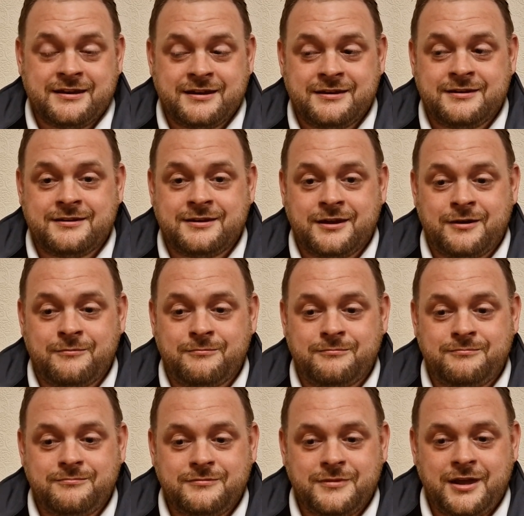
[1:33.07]
And
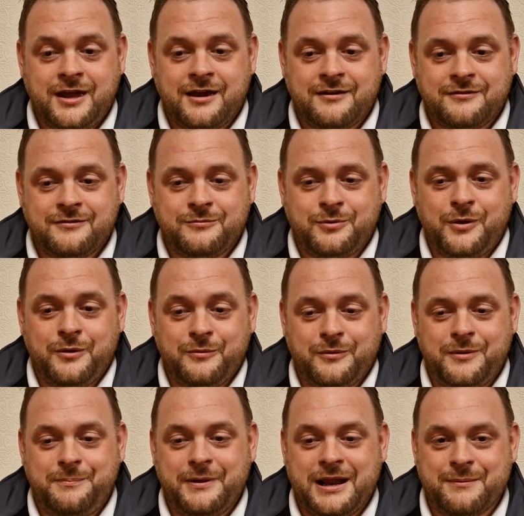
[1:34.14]

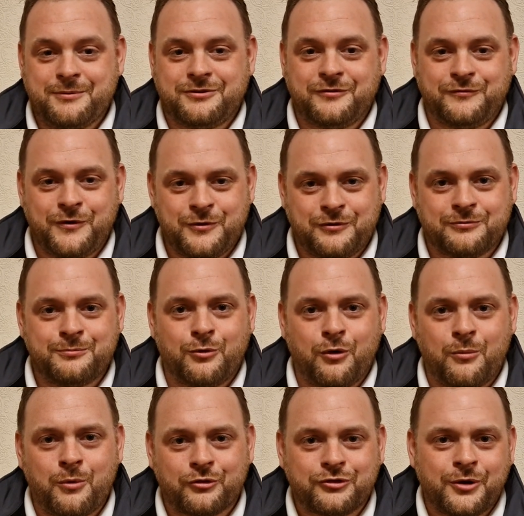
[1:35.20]
we've been able to focus more
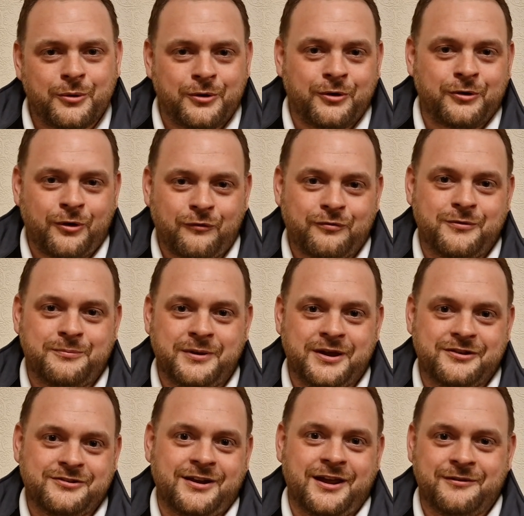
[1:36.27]
on what's going on off the
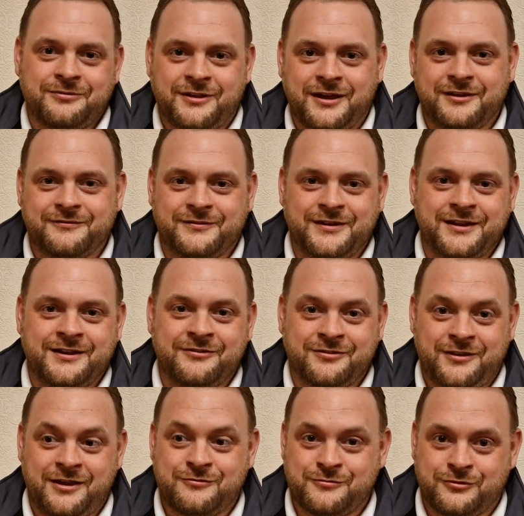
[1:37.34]
pitch now, thankfully,
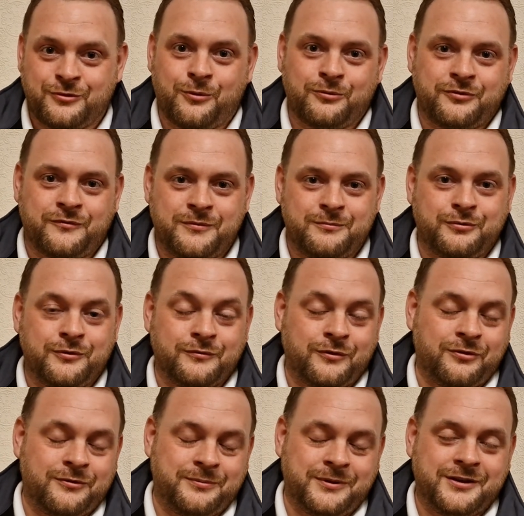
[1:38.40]
as results have improved
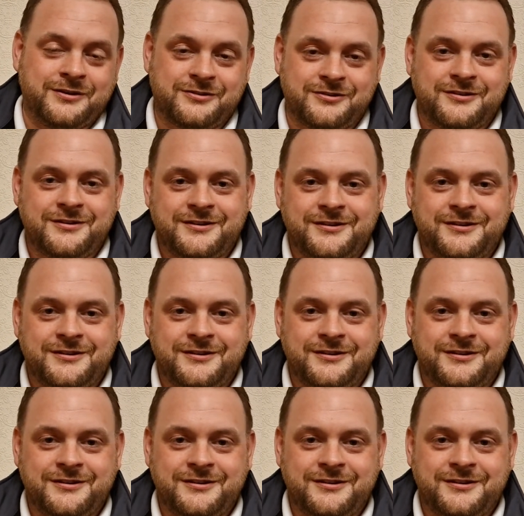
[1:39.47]
on the pitch.